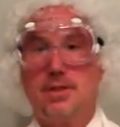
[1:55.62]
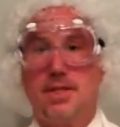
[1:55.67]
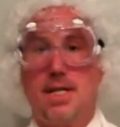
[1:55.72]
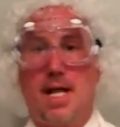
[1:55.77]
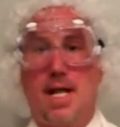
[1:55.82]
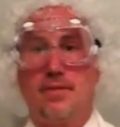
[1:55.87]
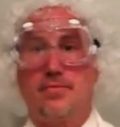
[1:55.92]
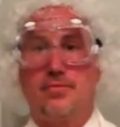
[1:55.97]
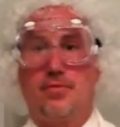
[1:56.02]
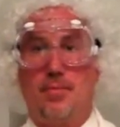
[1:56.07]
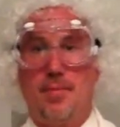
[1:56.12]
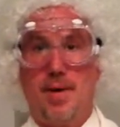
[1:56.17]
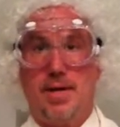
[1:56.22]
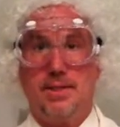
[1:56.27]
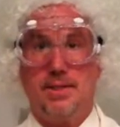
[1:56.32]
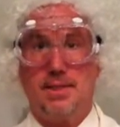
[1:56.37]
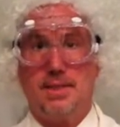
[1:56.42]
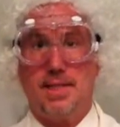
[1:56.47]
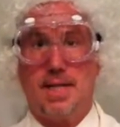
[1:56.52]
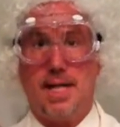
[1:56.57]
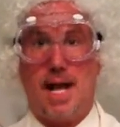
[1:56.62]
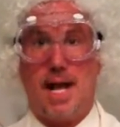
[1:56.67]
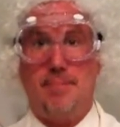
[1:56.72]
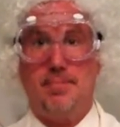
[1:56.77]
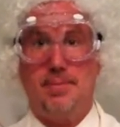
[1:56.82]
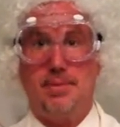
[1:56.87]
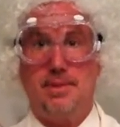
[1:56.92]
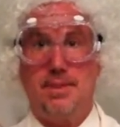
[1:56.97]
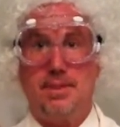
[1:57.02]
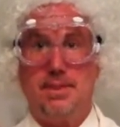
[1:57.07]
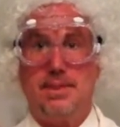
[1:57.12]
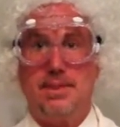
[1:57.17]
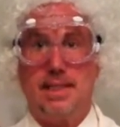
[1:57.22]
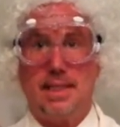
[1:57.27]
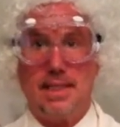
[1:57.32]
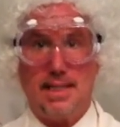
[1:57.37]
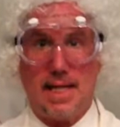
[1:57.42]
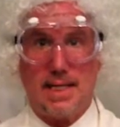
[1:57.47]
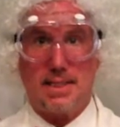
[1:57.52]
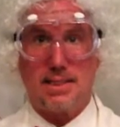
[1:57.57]
transformation that happens is
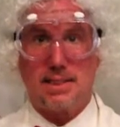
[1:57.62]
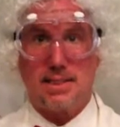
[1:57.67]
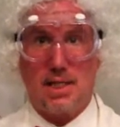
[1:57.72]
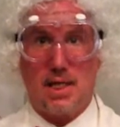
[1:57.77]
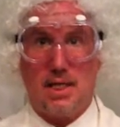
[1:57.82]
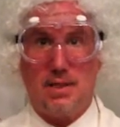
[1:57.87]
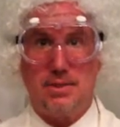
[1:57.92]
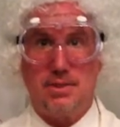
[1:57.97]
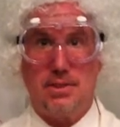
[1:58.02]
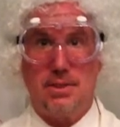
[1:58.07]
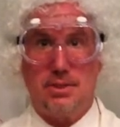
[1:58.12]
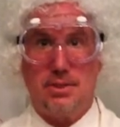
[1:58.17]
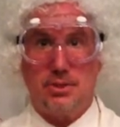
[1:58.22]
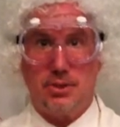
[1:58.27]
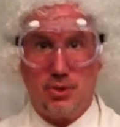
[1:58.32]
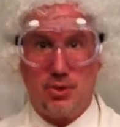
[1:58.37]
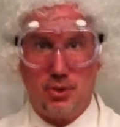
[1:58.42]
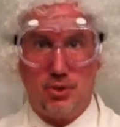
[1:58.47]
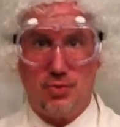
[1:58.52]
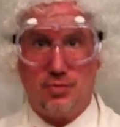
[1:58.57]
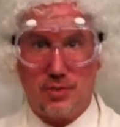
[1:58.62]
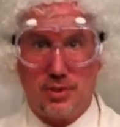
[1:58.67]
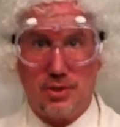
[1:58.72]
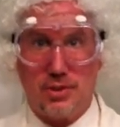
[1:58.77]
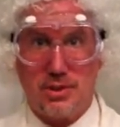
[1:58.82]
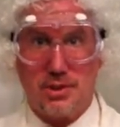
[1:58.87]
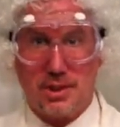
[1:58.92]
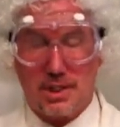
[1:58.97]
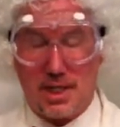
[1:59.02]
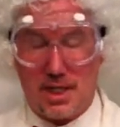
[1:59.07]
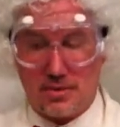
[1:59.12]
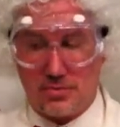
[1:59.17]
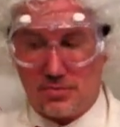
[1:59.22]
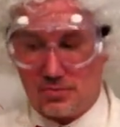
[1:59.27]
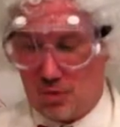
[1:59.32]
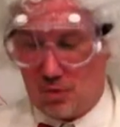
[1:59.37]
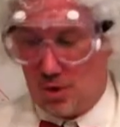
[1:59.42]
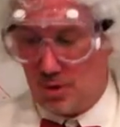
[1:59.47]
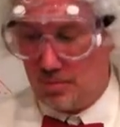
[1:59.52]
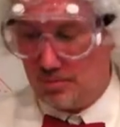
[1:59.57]
the electrons in the universe
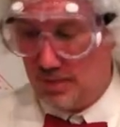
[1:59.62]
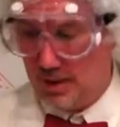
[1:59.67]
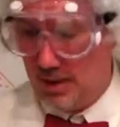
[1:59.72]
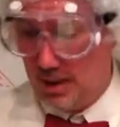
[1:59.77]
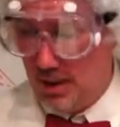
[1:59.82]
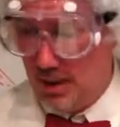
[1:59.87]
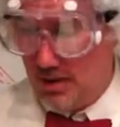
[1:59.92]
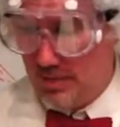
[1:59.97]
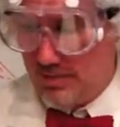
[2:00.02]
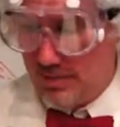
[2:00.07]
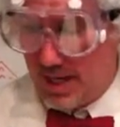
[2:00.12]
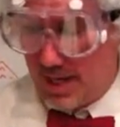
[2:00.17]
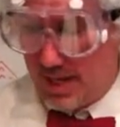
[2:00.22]
transform. We